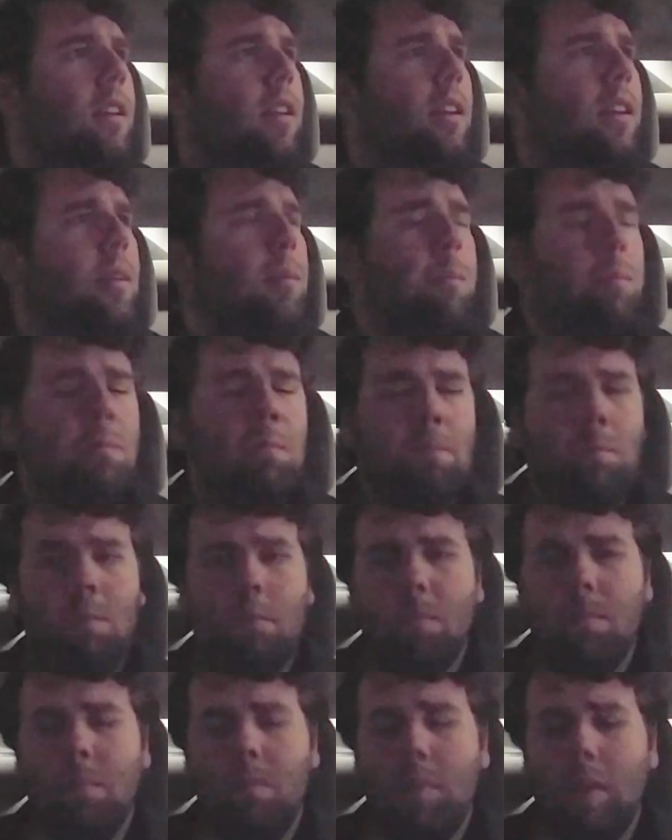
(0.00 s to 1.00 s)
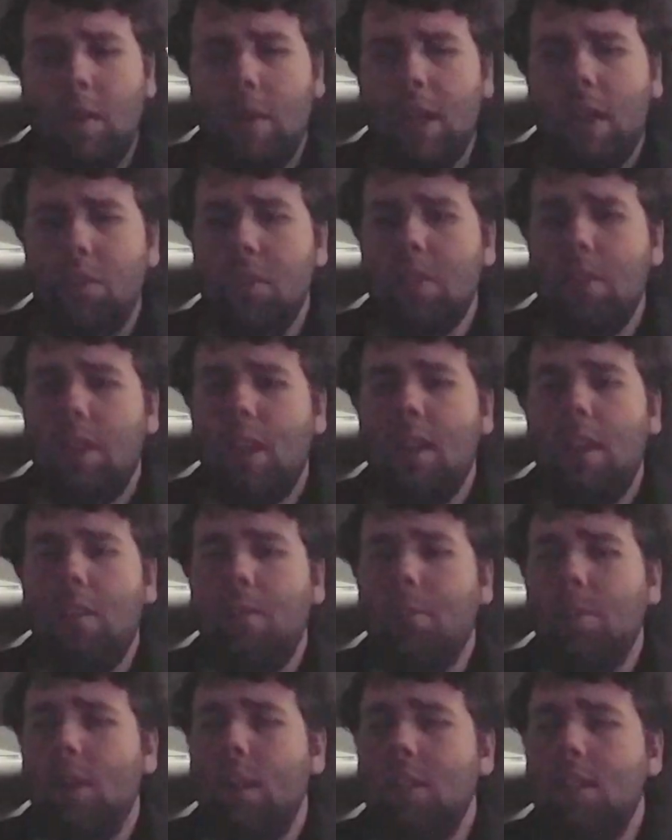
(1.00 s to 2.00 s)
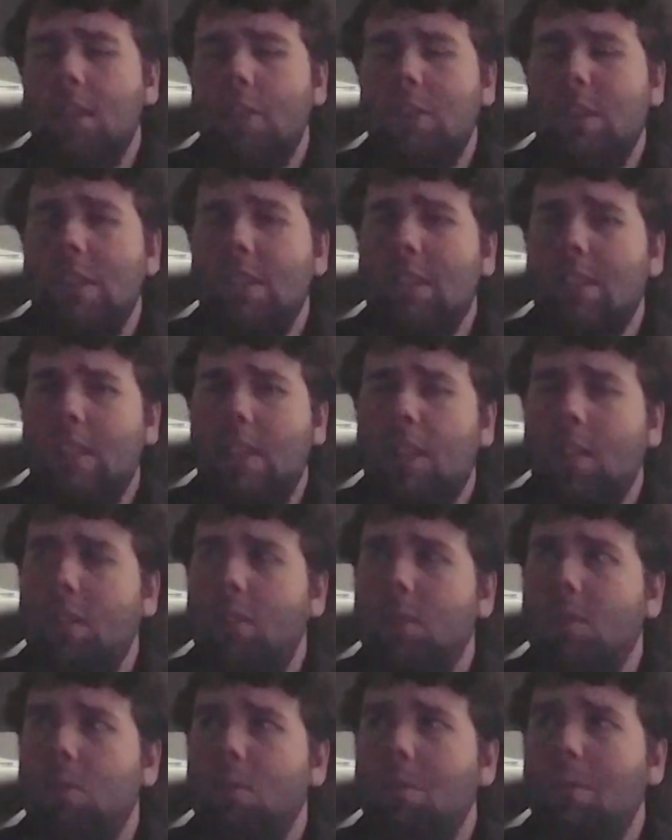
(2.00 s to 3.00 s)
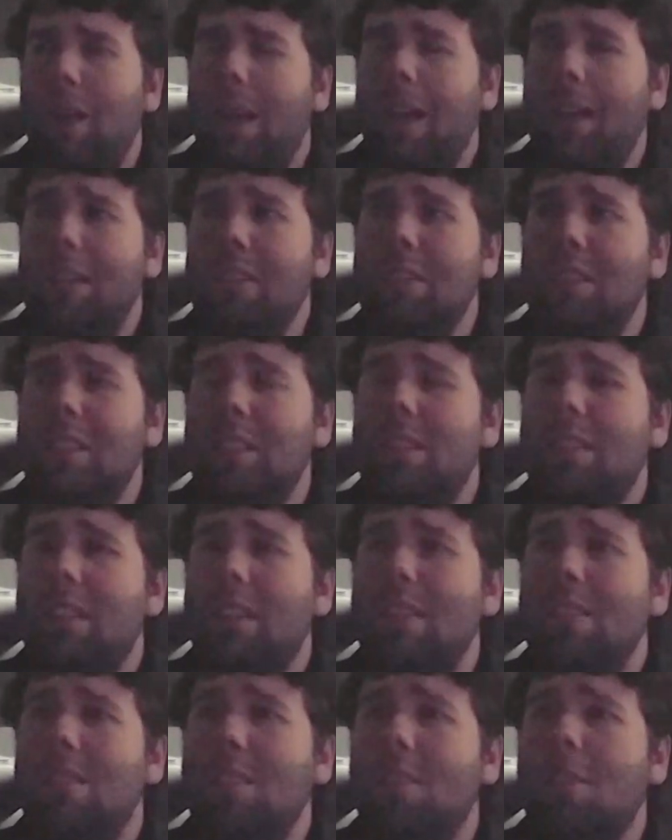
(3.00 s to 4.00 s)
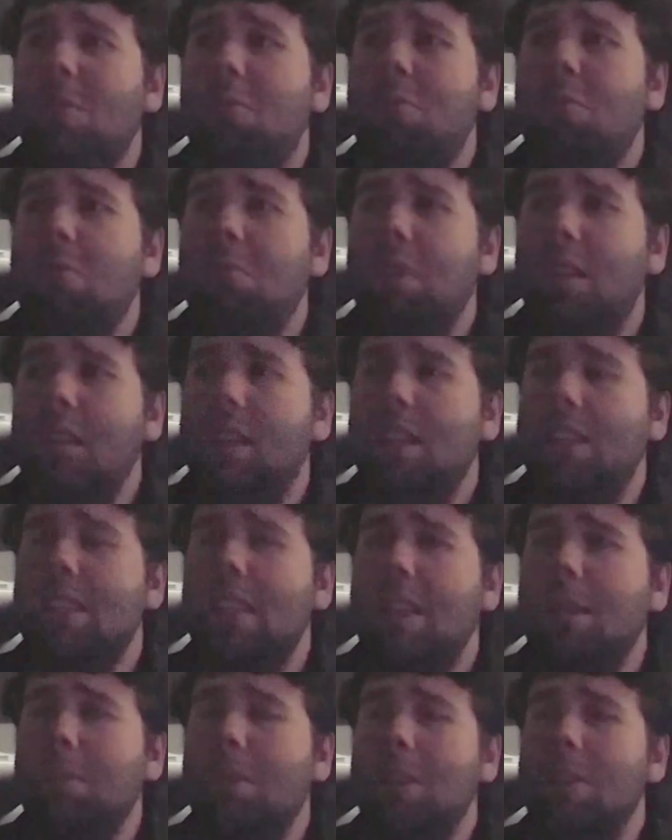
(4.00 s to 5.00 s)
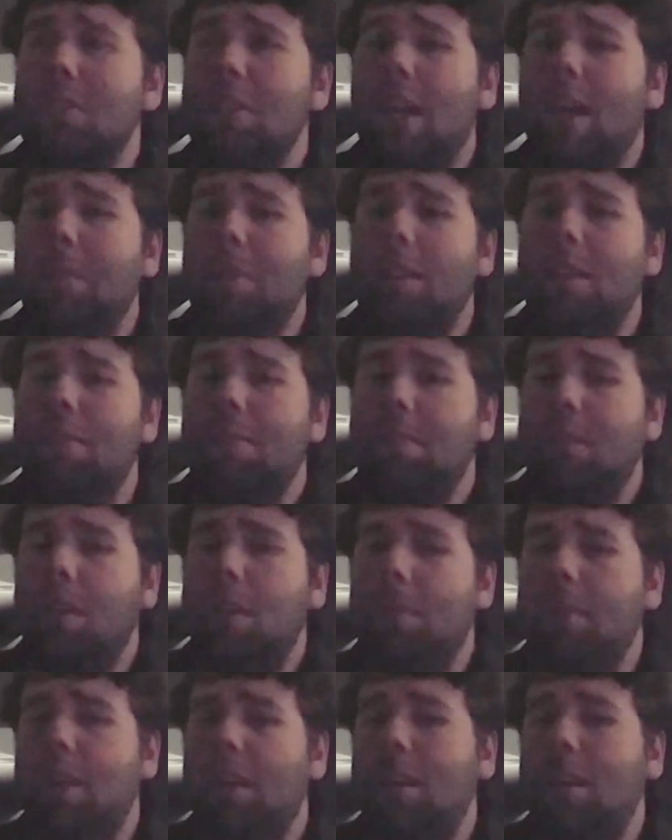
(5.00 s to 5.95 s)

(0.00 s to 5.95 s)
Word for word: Um, though I also got to give credit to John Cena, who actually does a really damn good job in the film.